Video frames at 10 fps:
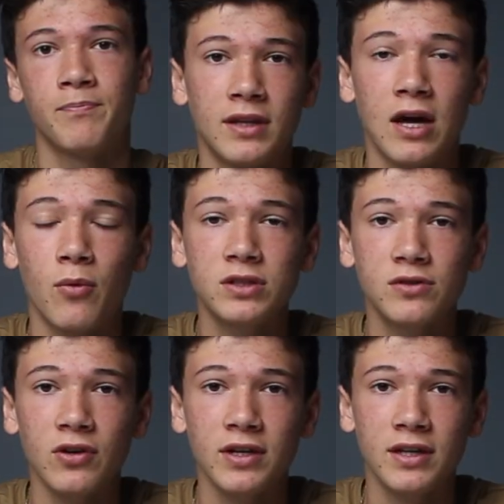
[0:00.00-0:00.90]
Now, once
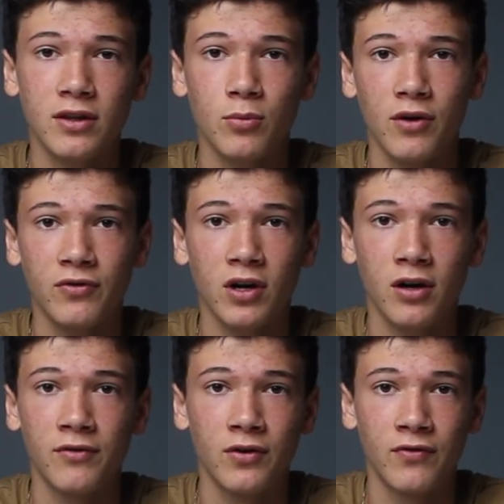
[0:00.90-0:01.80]
you've already done the rough cut
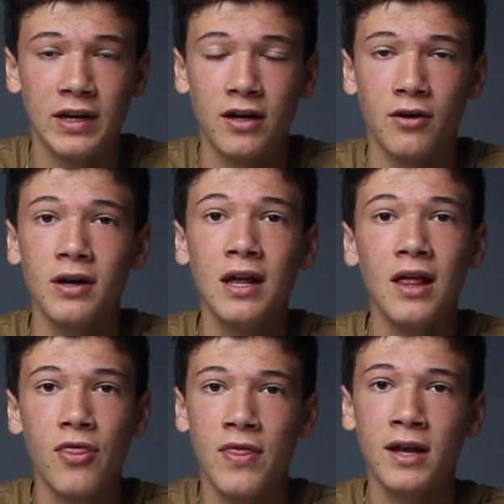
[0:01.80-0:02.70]
of your video,
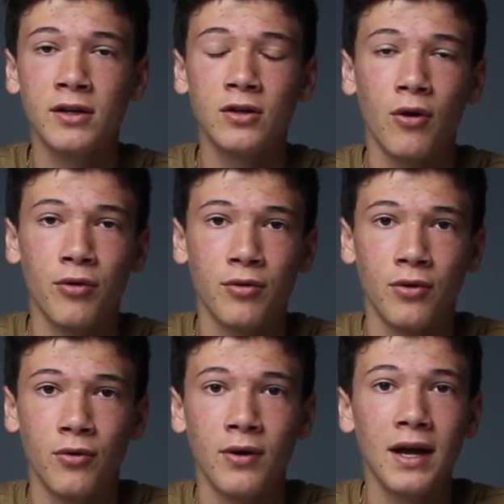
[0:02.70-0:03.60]
then go
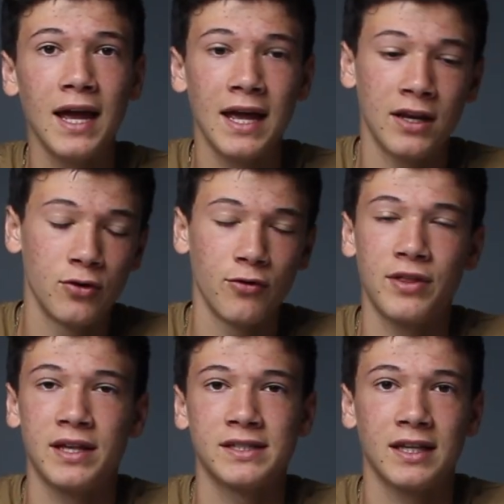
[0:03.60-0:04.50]
through and do
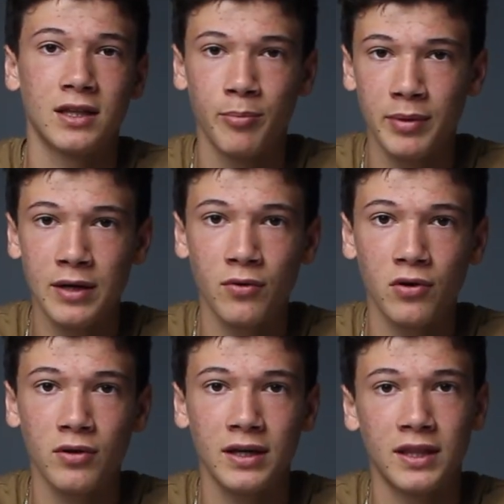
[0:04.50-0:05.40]
things like the
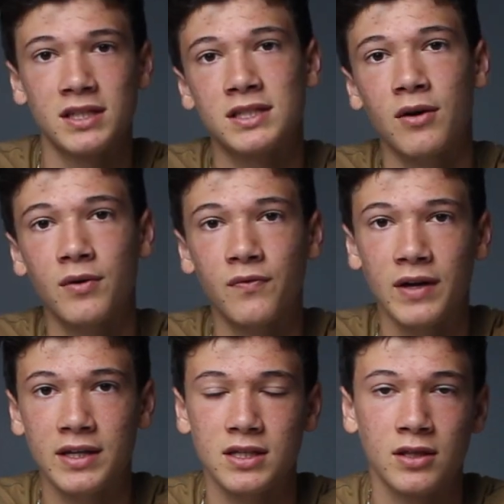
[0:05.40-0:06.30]
b-roll and the sound
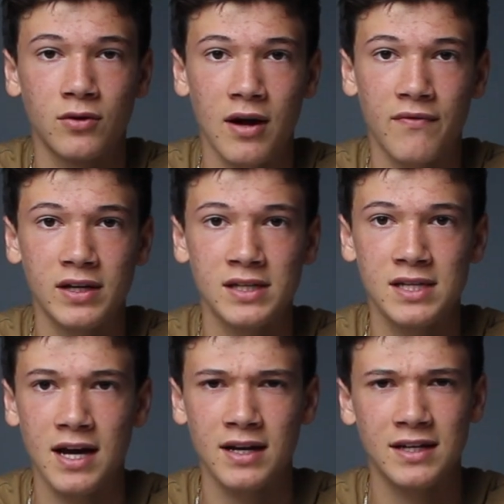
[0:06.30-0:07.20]
effects and the graphic
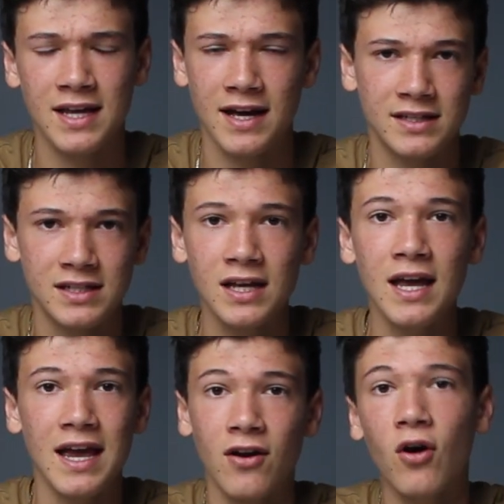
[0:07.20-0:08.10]
design and text
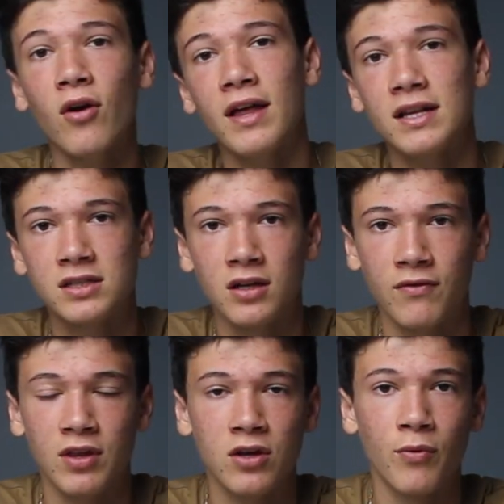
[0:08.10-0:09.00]
and all that
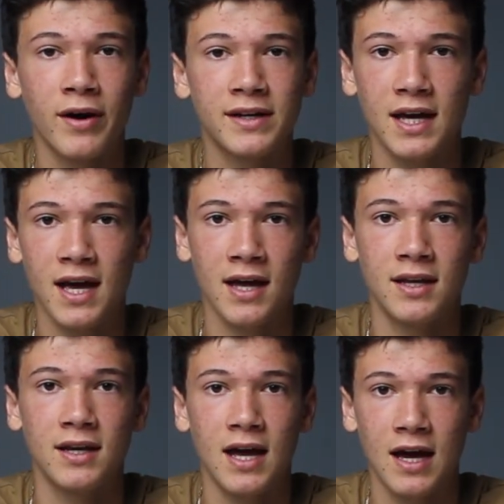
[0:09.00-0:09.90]
stuff that you wanted to add
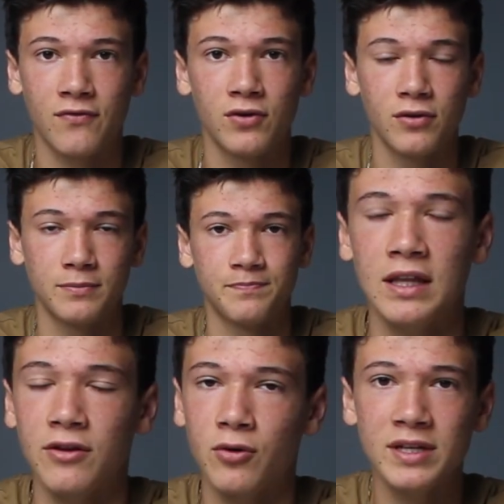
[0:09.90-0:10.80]
in after.
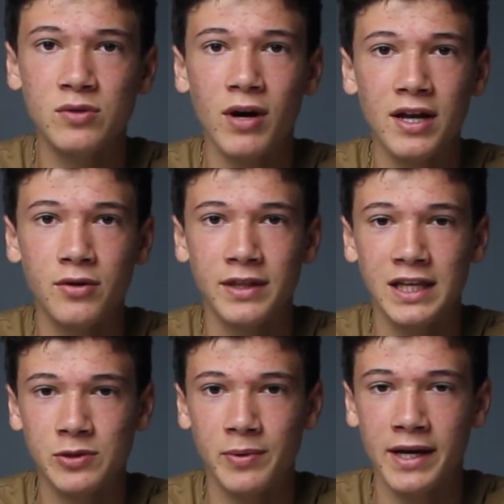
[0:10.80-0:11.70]
Now, the reason why I do it
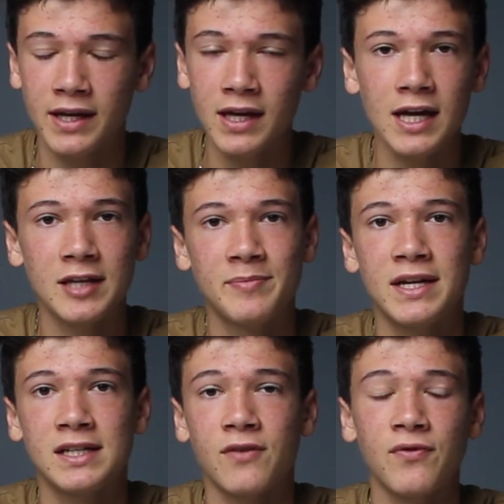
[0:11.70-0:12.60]
this way is
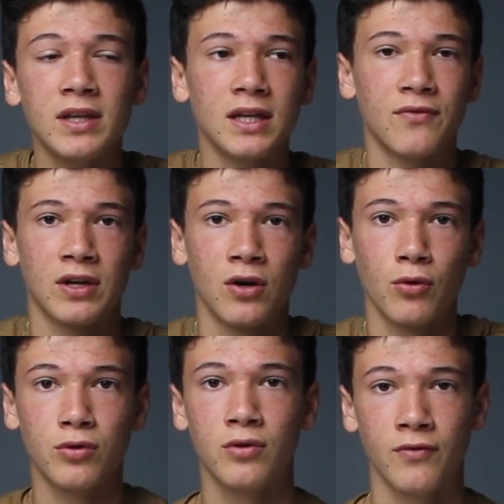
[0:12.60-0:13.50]
because I feel like if I go
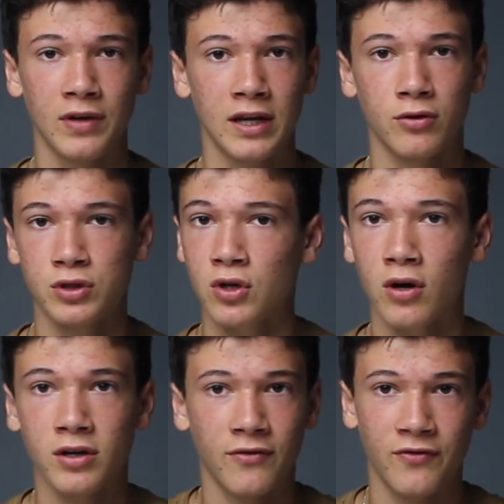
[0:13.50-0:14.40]
through the video
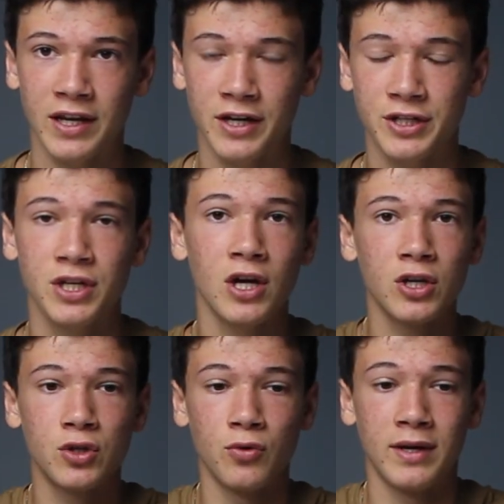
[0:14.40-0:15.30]
start to finish
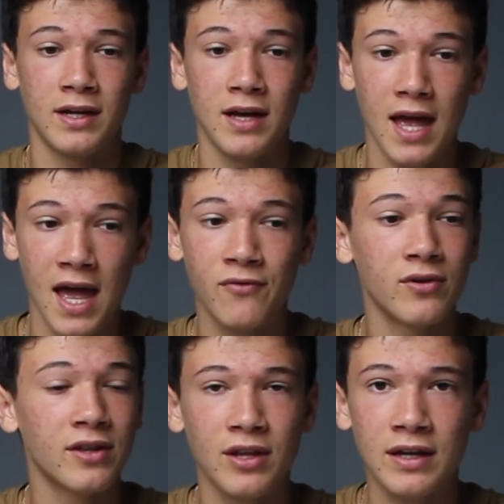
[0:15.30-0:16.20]
doing
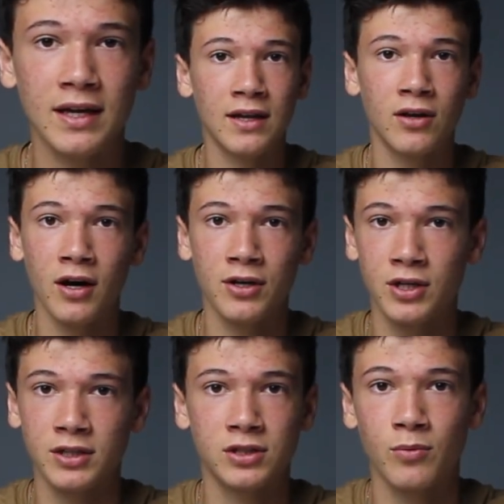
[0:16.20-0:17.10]
everything and not
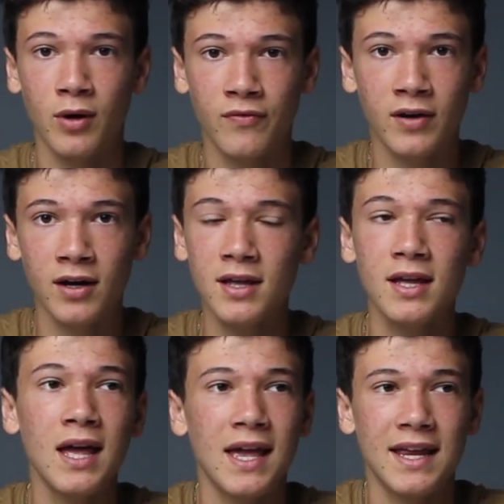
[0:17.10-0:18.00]
just the rough cut,
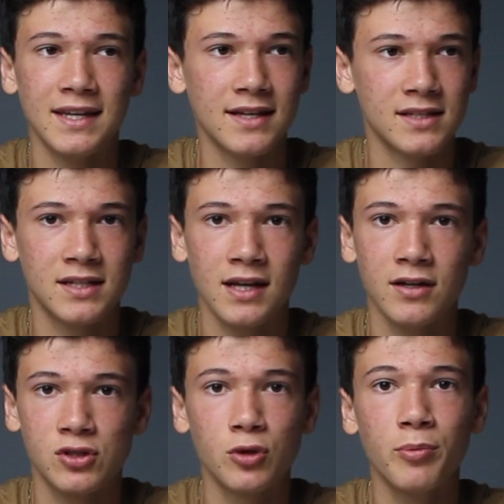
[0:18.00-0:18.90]
it tends to take
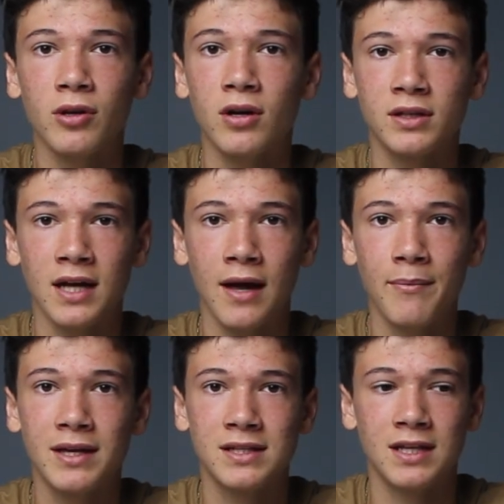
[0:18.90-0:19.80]
a super long time
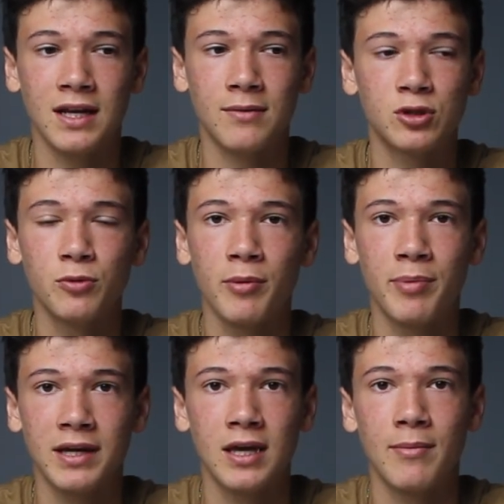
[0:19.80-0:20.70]
because then I'm super
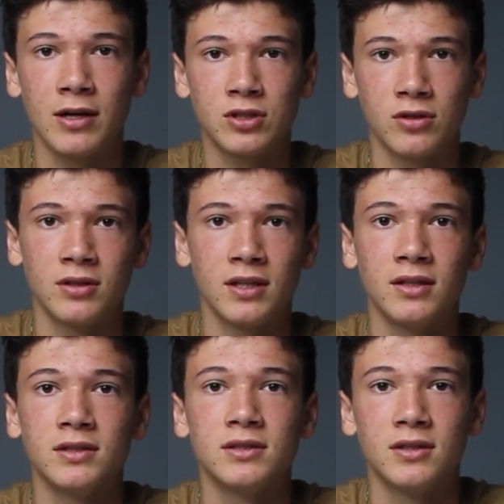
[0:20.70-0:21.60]
picky about certain
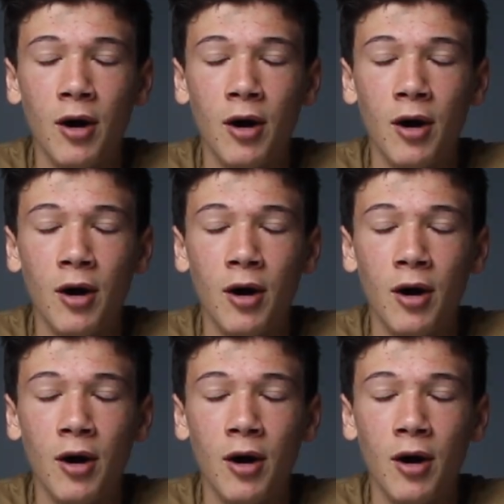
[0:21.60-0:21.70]
things.